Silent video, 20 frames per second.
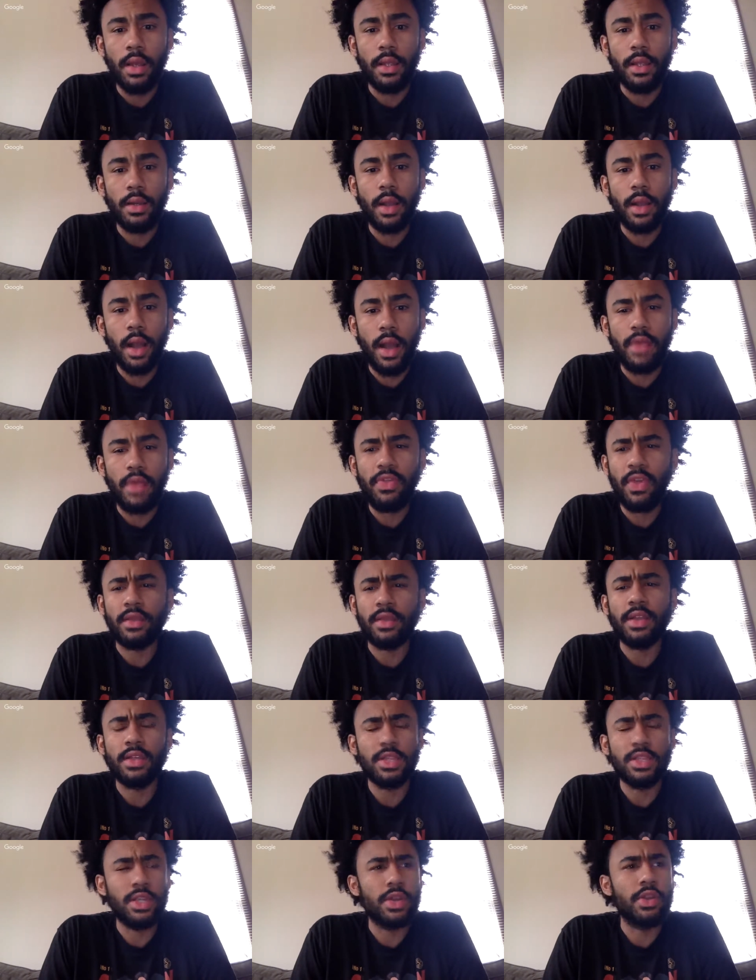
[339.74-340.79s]
I think
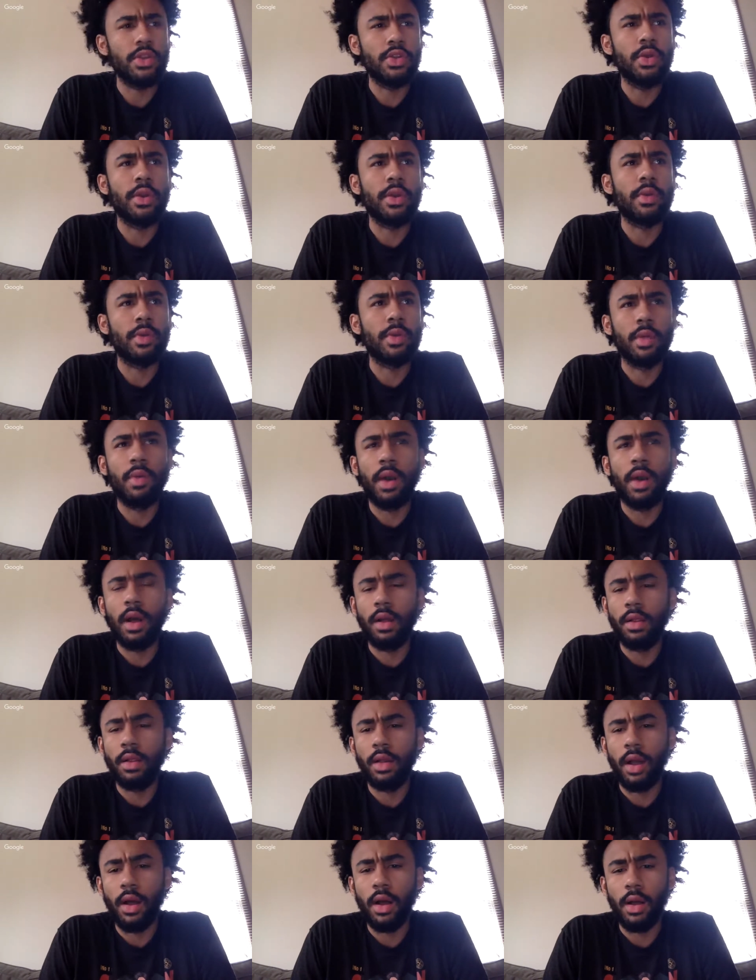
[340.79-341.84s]
this year they're doing really
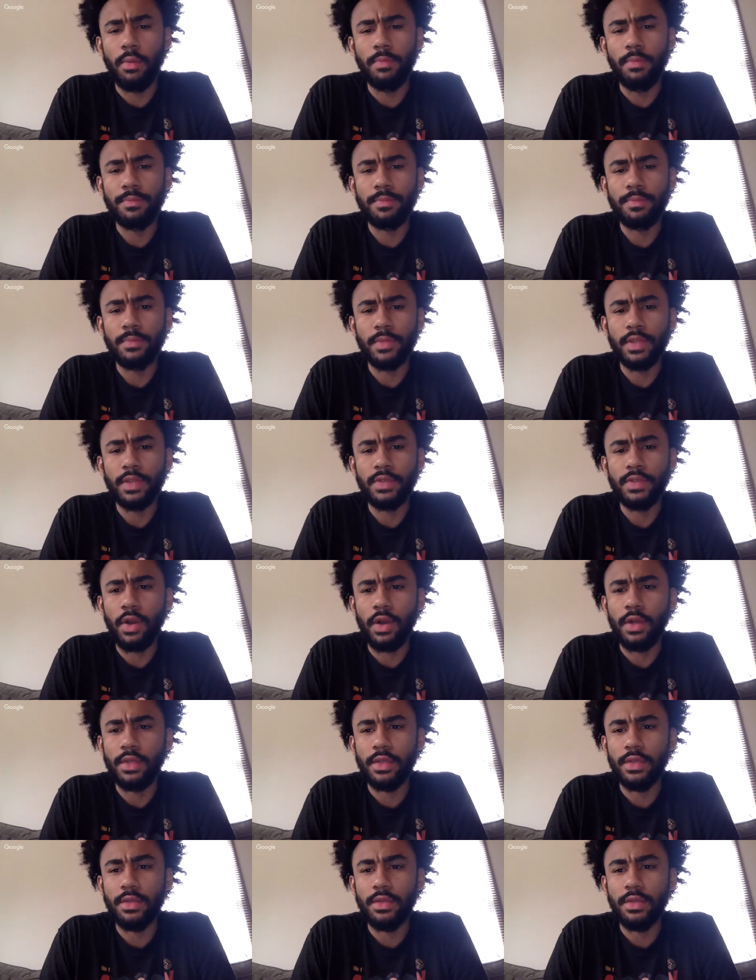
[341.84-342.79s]
well as far as